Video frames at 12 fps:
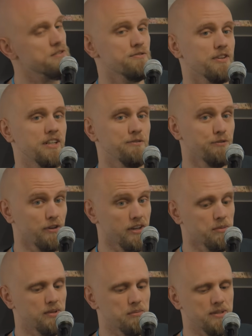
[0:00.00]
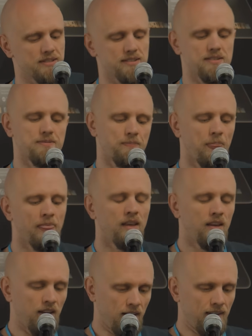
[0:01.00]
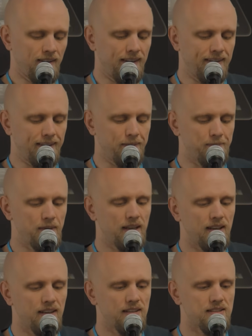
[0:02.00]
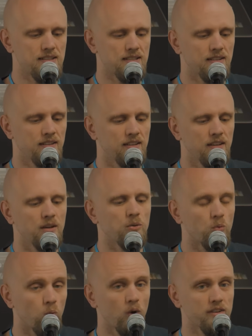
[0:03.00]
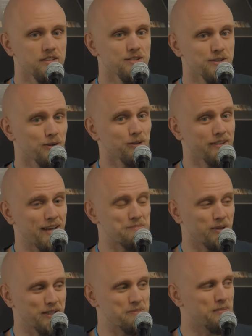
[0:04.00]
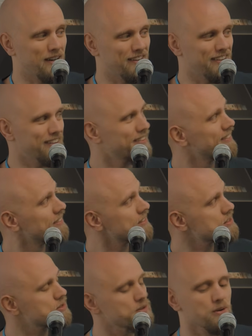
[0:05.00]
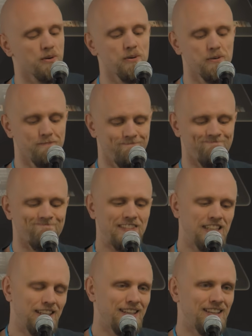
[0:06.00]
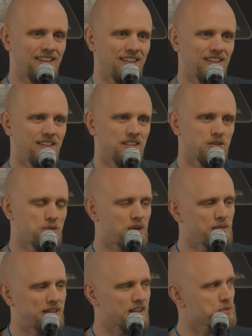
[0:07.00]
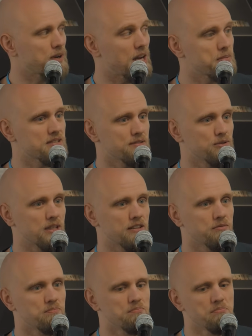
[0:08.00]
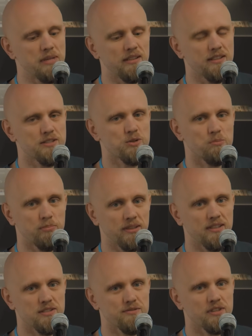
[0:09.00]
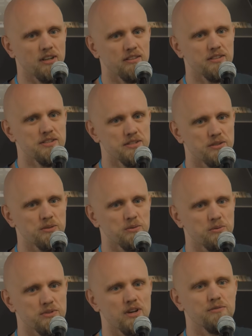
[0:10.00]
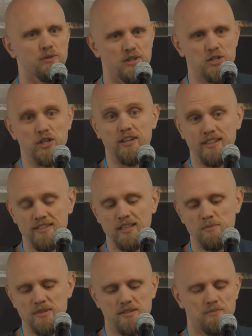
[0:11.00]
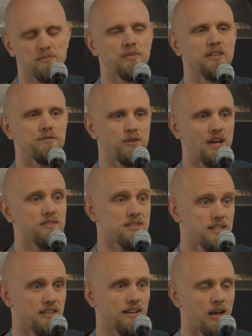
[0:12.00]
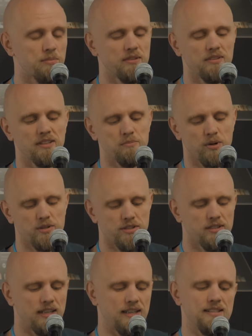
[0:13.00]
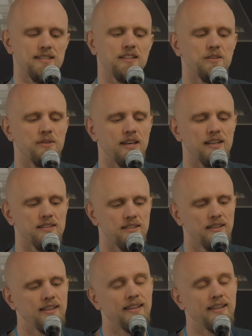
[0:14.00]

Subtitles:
is a very, very big business. And what does all that money buy? So you can probably guess what happens if you give millions or billions of dollars to software engineering teams. But if you haven't seen it happen in person, I can tell you that